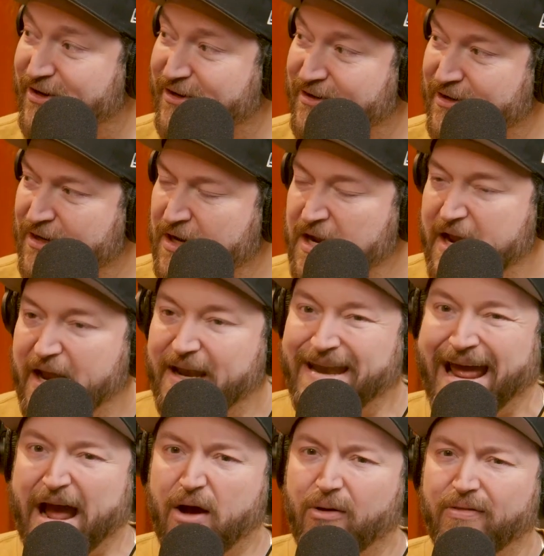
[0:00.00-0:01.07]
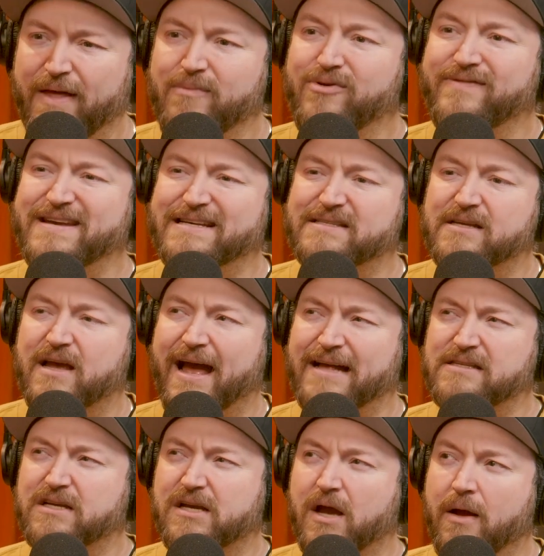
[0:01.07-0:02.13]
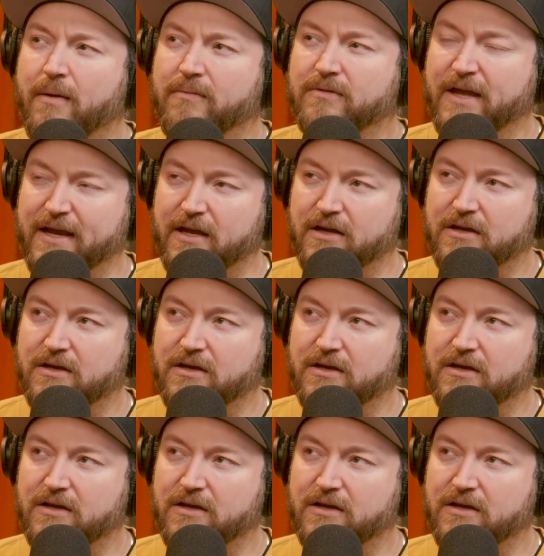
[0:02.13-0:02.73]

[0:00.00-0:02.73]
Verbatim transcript: Mm-hmm. Now that movie has like